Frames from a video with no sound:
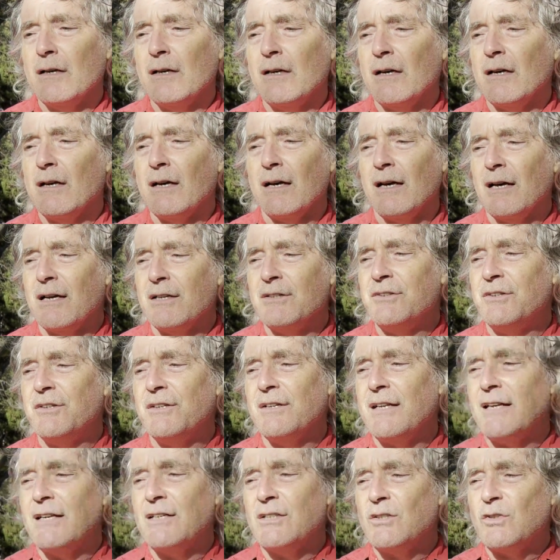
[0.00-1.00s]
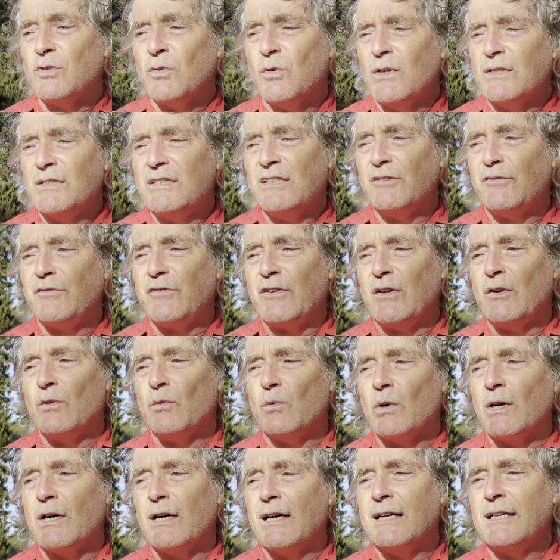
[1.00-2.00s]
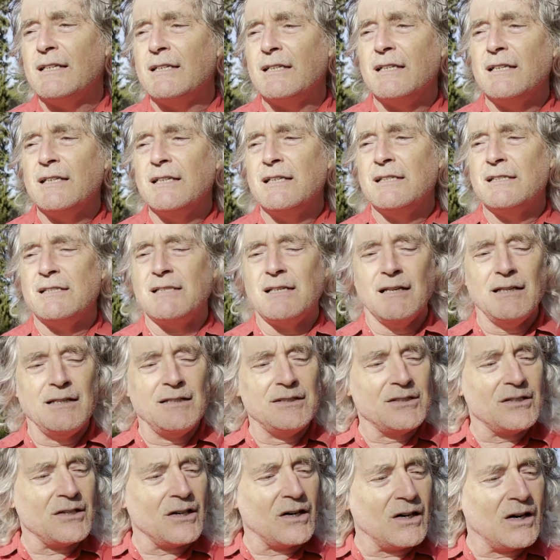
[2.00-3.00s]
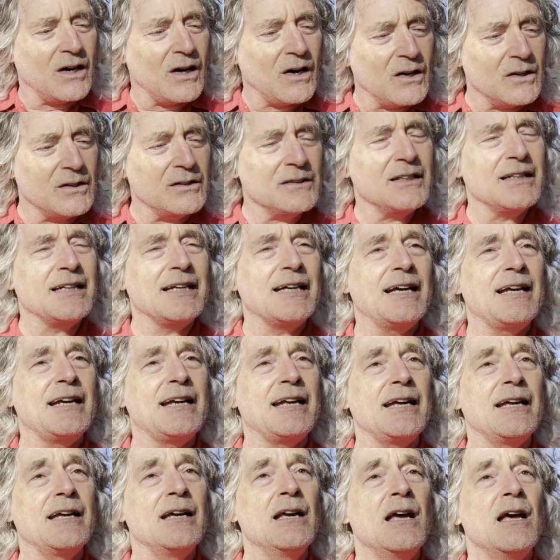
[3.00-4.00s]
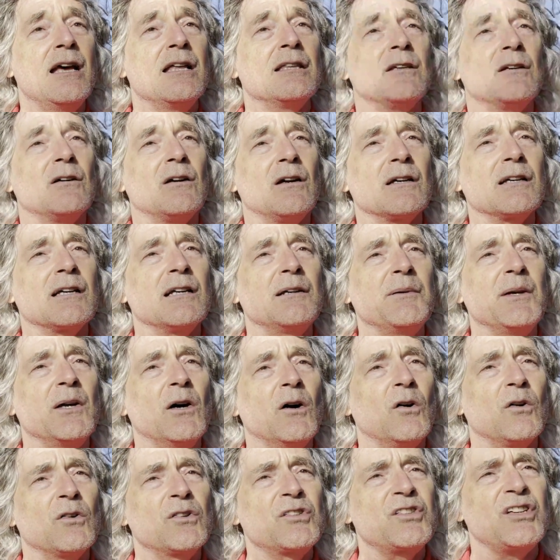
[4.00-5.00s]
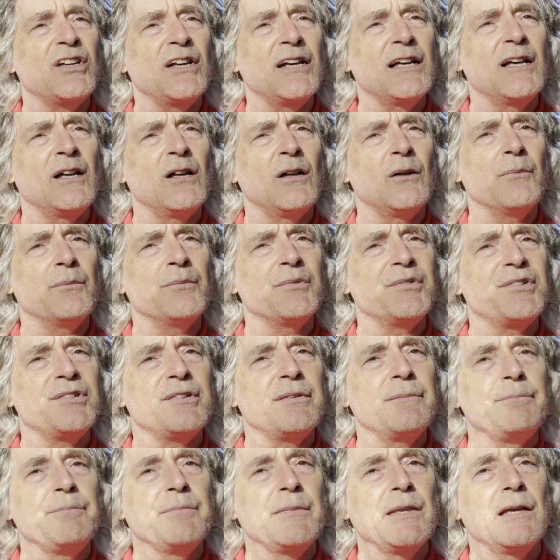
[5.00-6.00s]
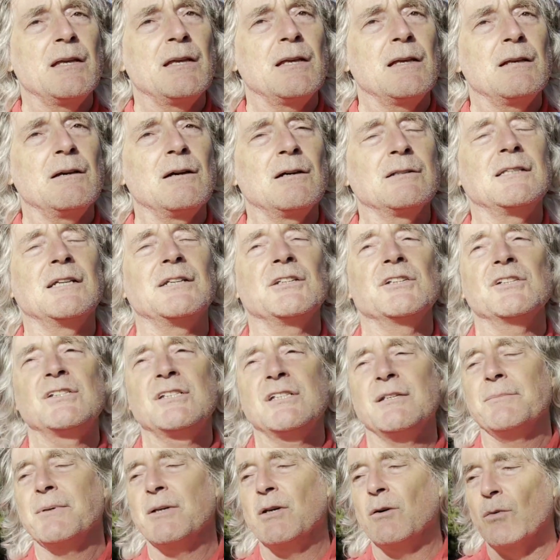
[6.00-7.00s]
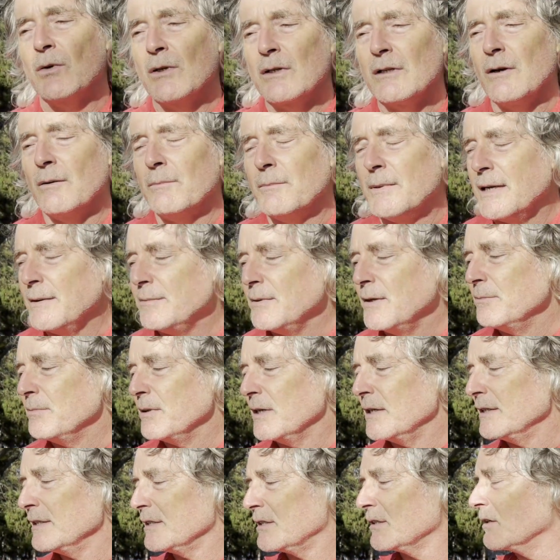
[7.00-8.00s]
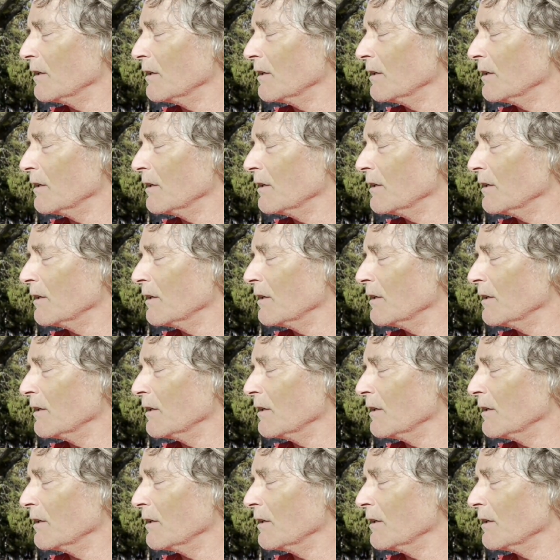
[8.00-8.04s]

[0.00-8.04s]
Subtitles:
120 feet wide there's hardly any. They're all going to be oaks and elms. There used to be a willow maybe, but it's